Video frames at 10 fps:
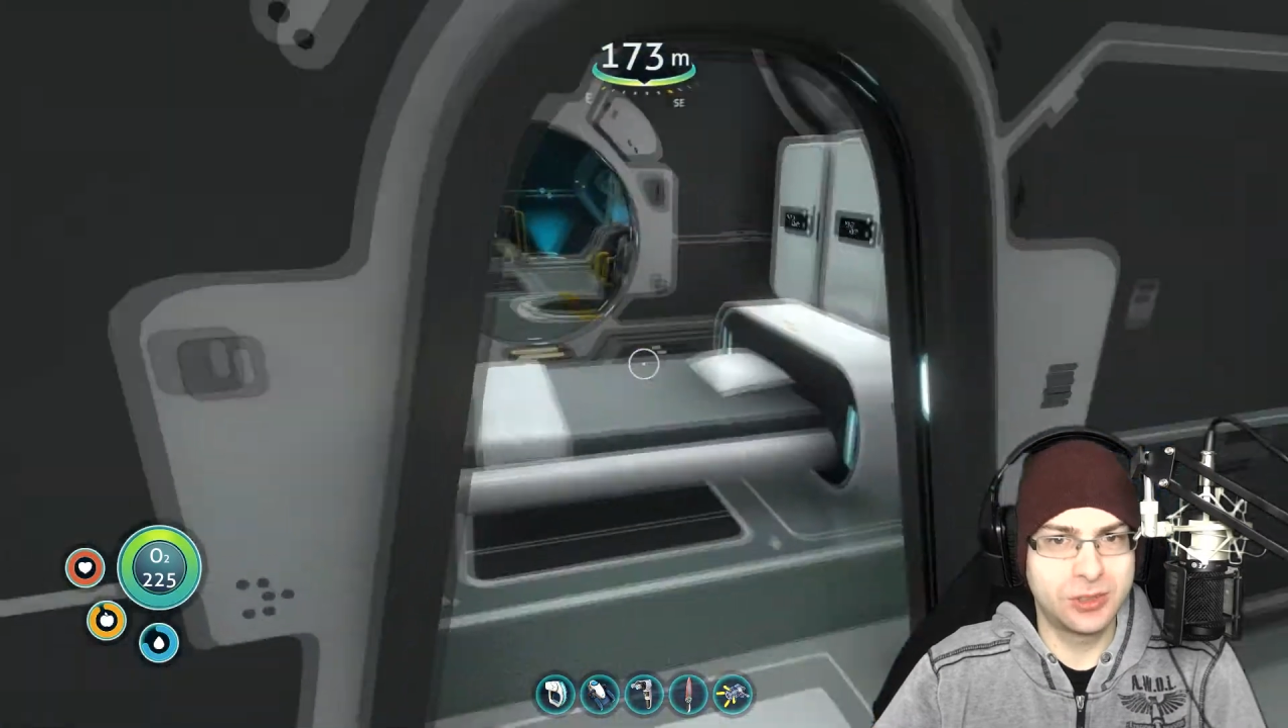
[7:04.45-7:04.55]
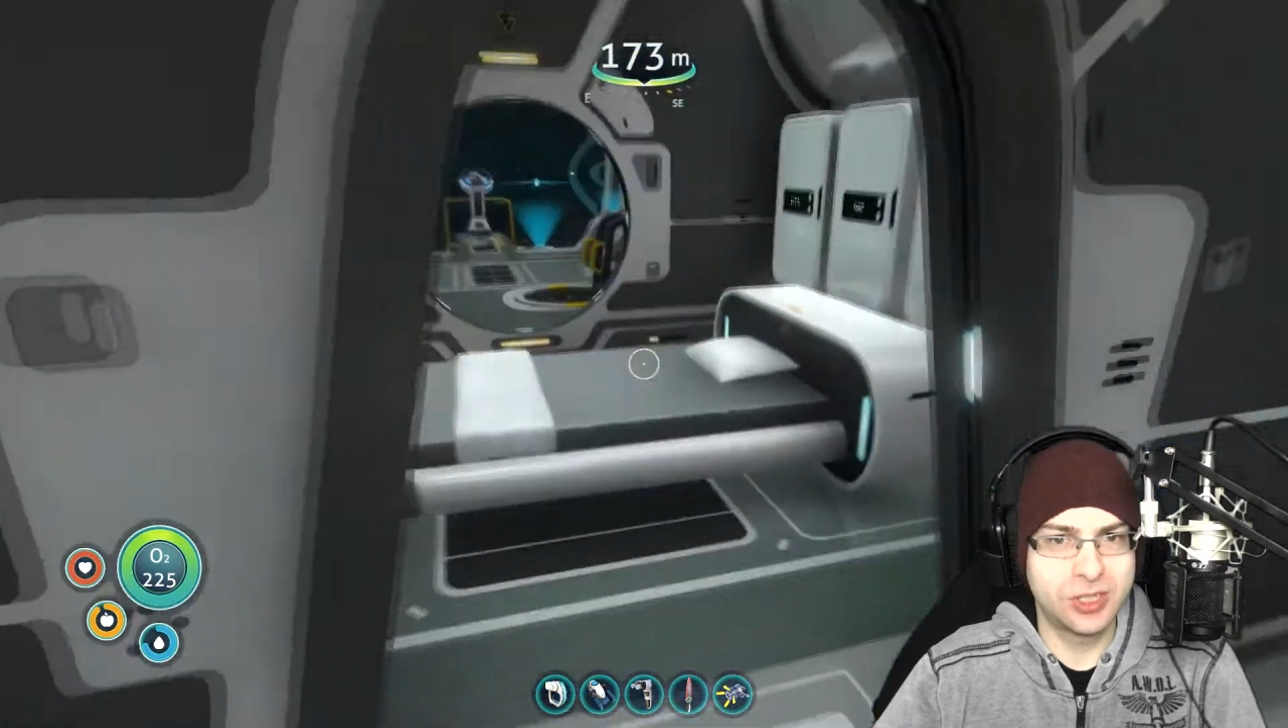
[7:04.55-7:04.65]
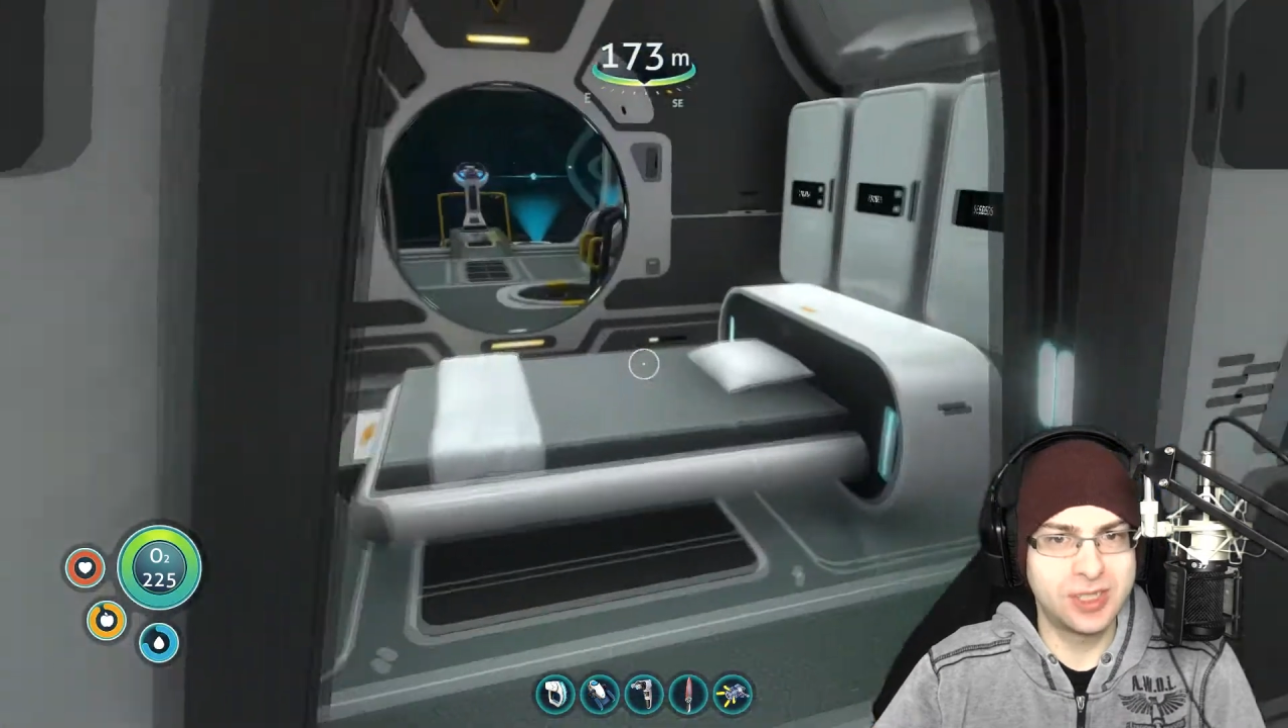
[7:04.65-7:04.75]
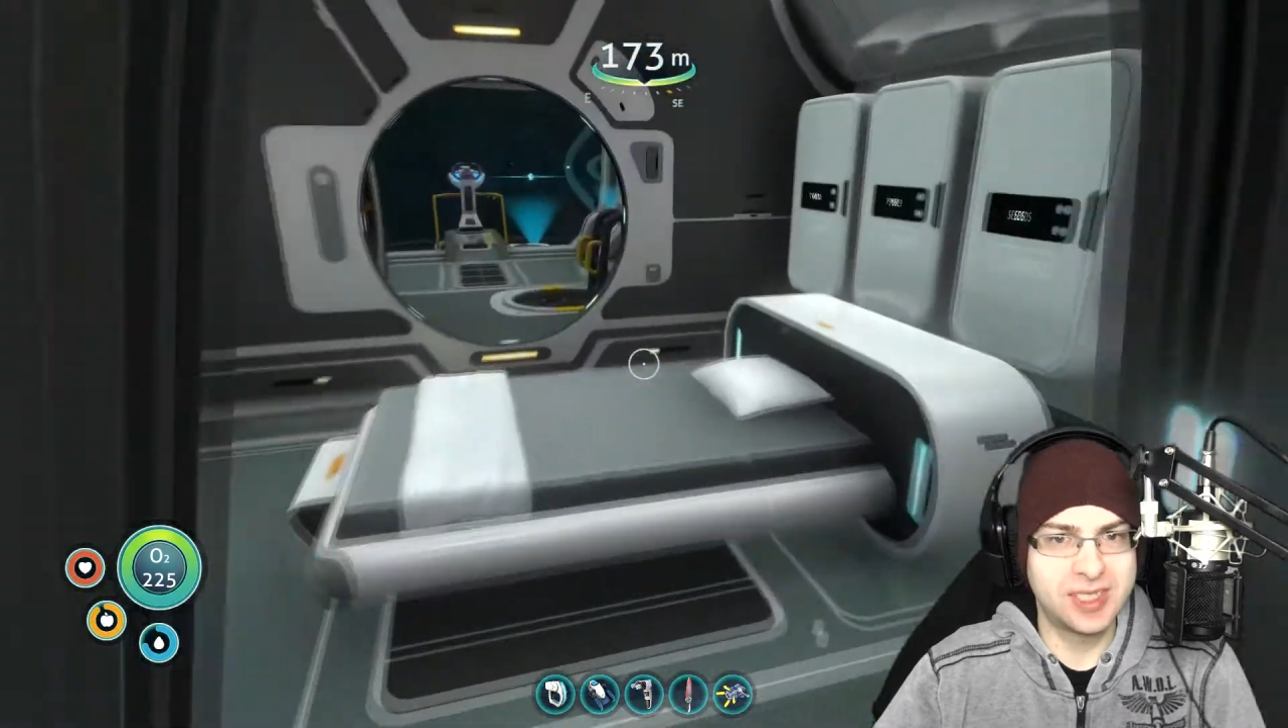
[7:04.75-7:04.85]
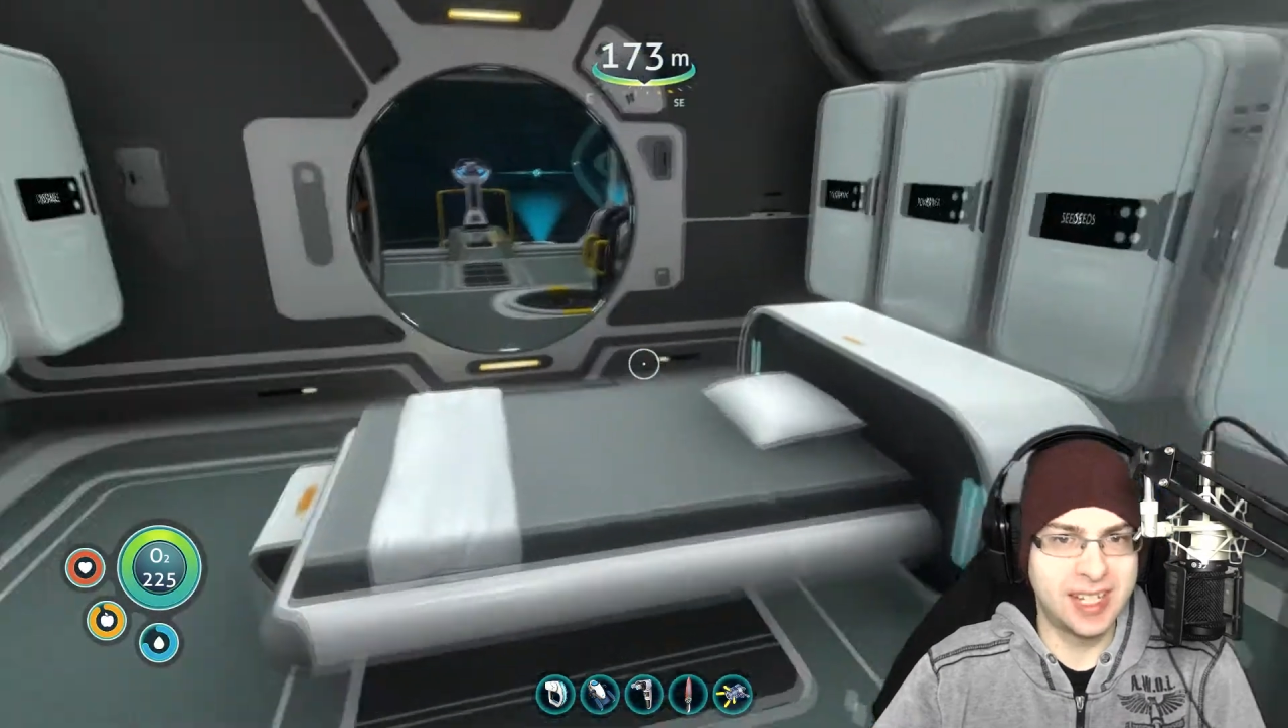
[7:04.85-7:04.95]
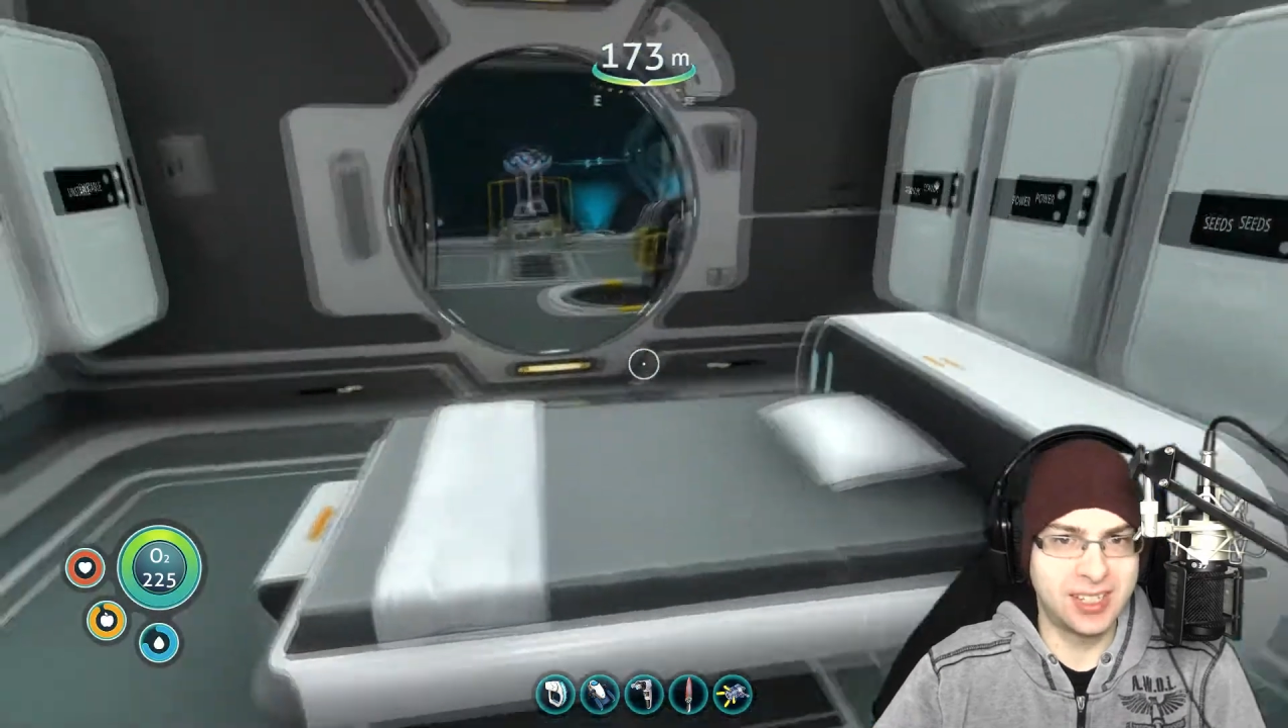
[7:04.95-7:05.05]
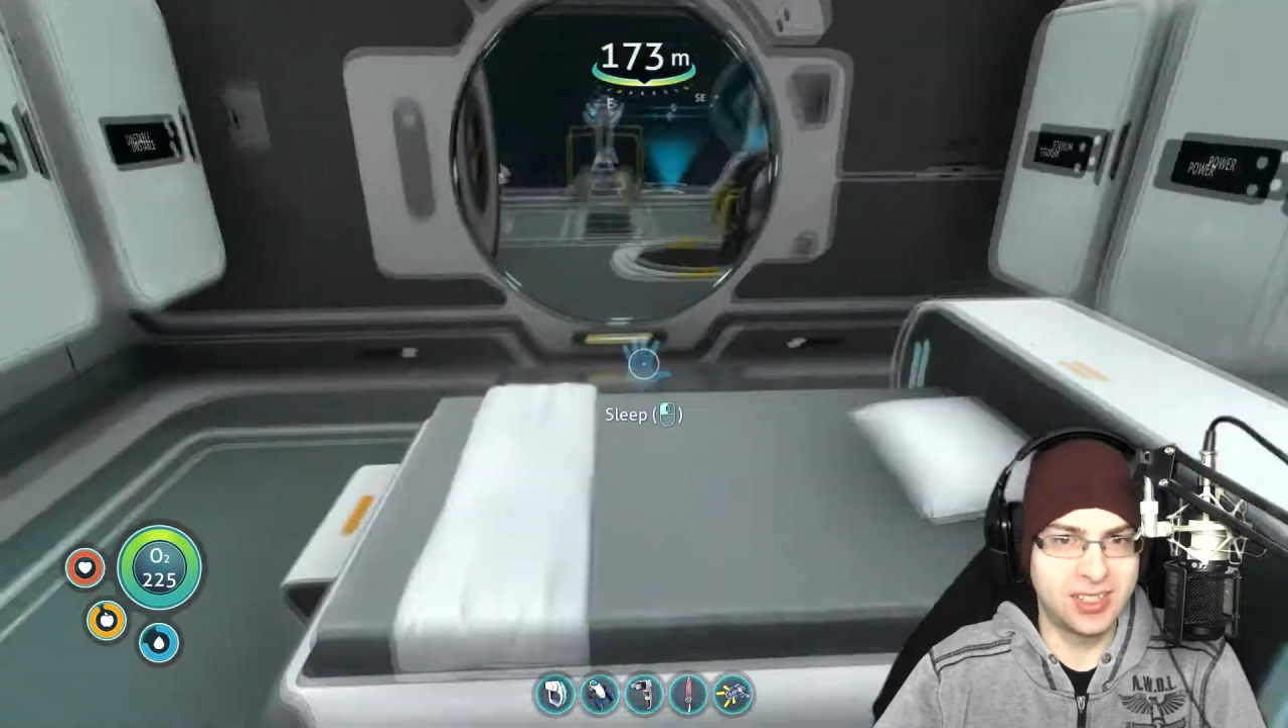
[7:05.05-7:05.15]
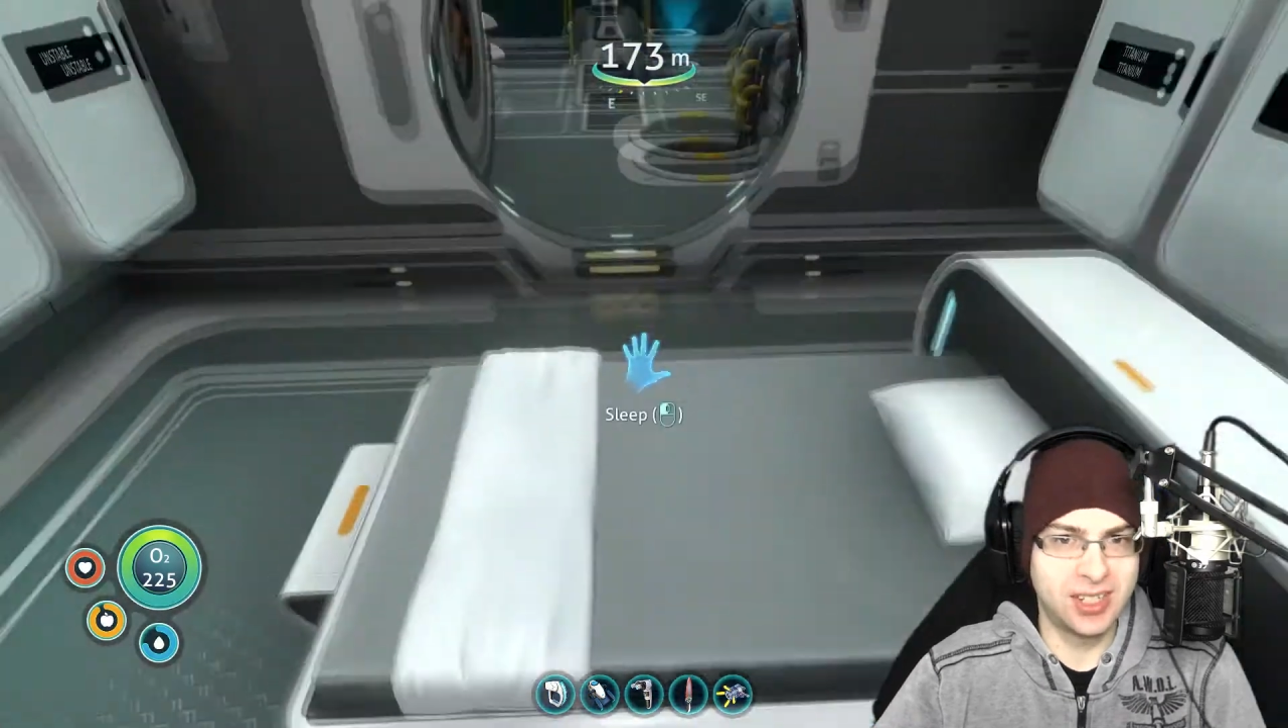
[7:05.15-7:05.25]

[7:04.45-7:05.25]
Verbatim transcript: to test